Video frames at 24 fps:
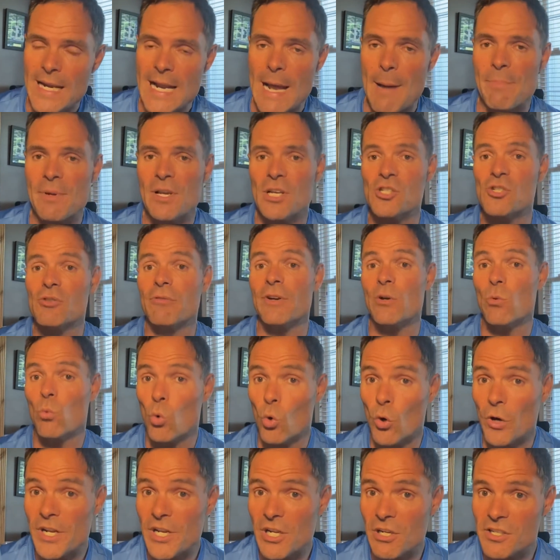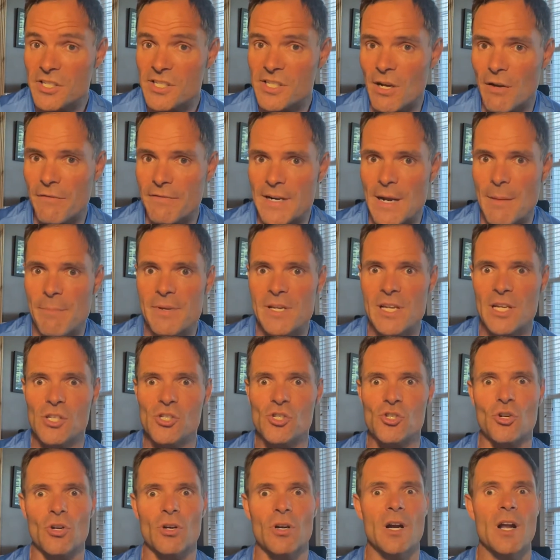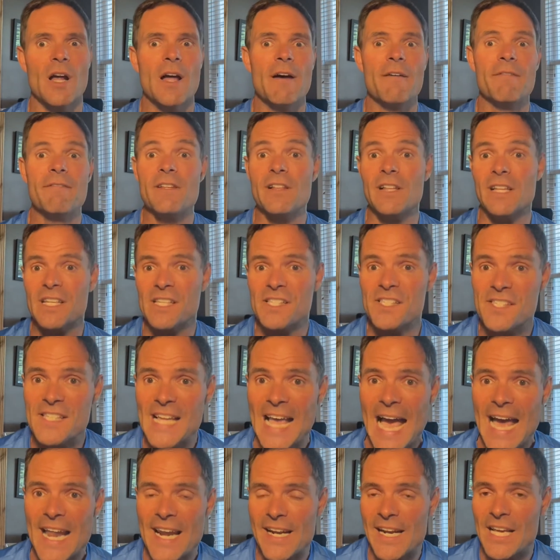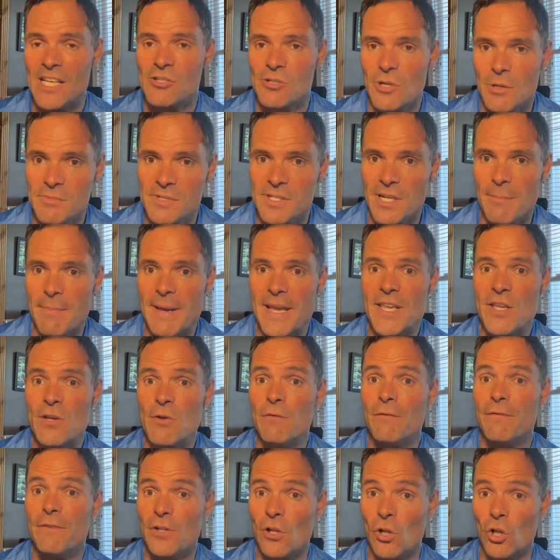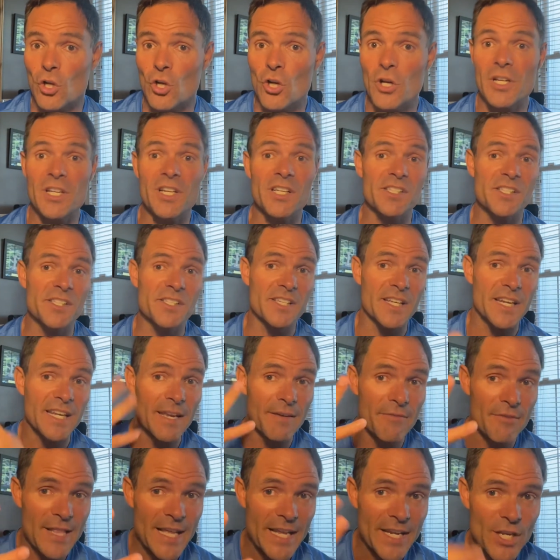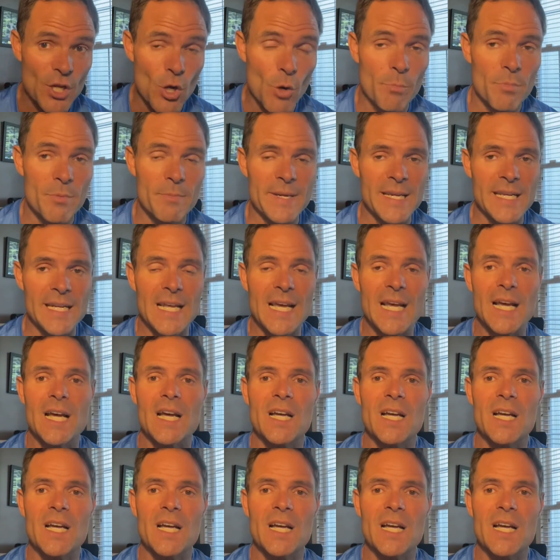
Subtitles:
not because you're rewarding yourself, not because you're feeling sad and ice cream is going to make you feel good because it's going to give you that dopamine.